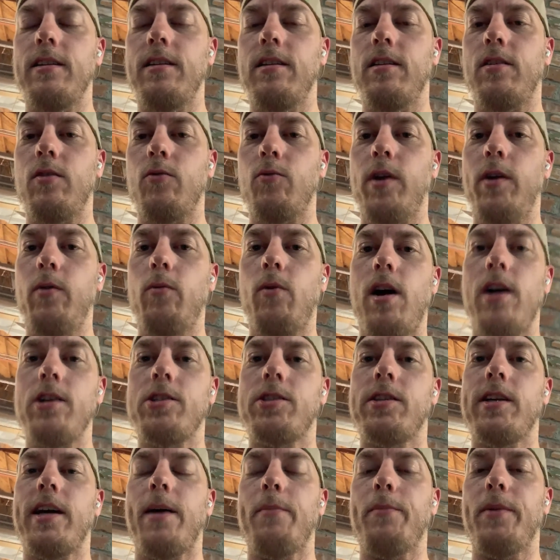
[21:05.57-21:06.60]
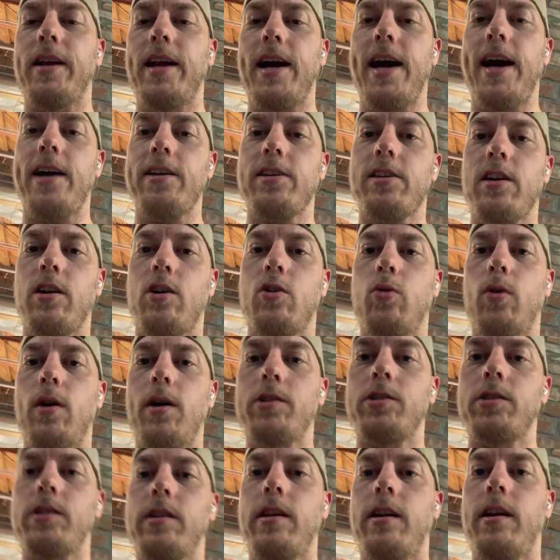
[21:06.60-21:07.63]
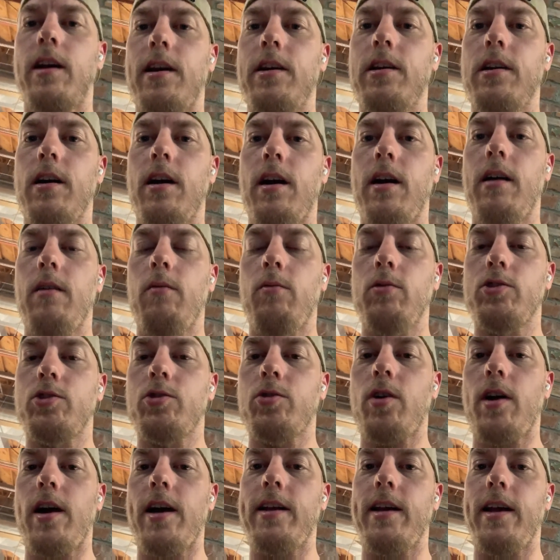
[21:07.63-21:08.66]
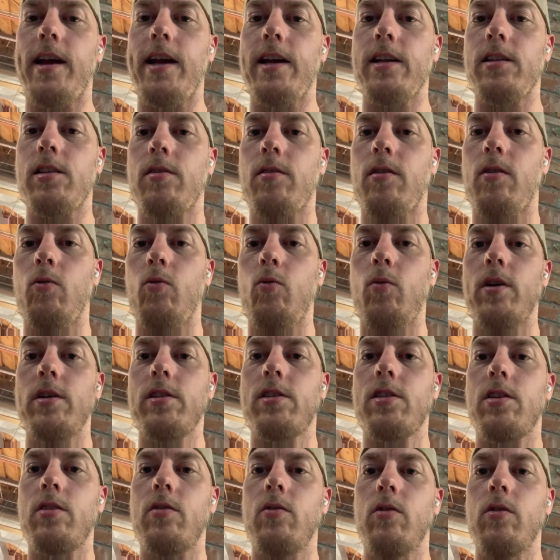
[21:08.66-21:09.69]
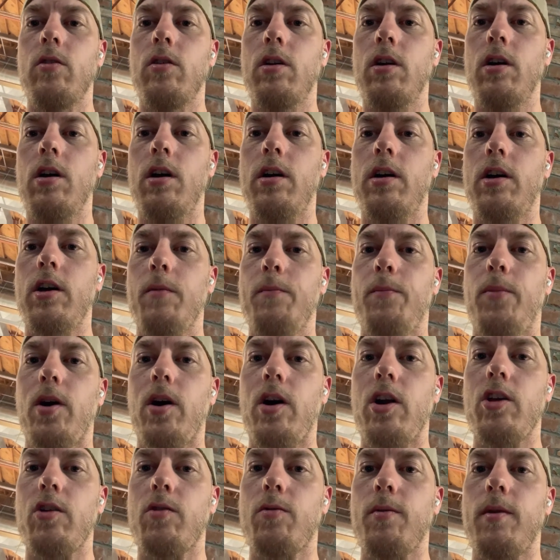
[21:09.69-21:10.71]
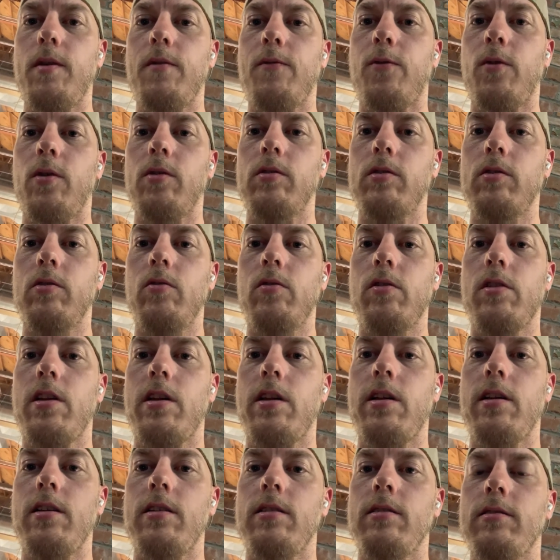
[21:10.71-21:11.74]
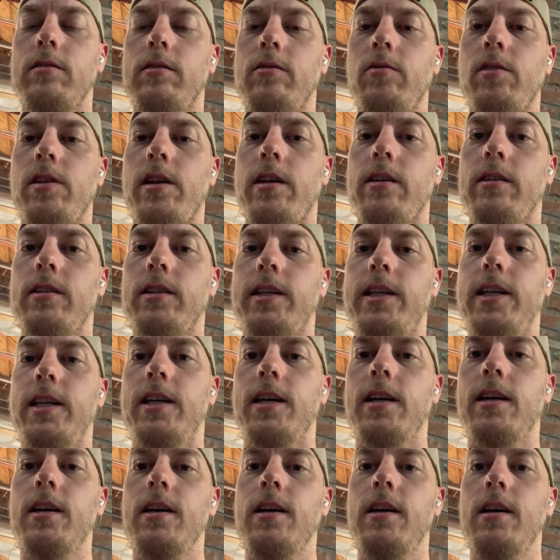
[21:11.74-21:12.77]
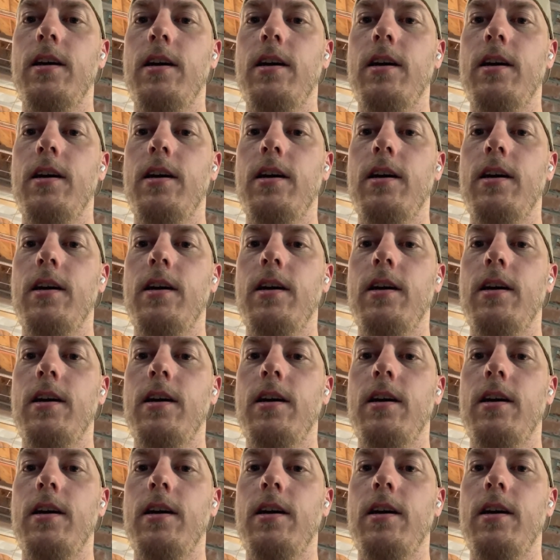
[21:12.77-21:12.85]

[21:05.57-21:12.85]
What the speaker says: You can rewatch that, but ask a question and I will try to answer it. What's a good punishment for losing a league?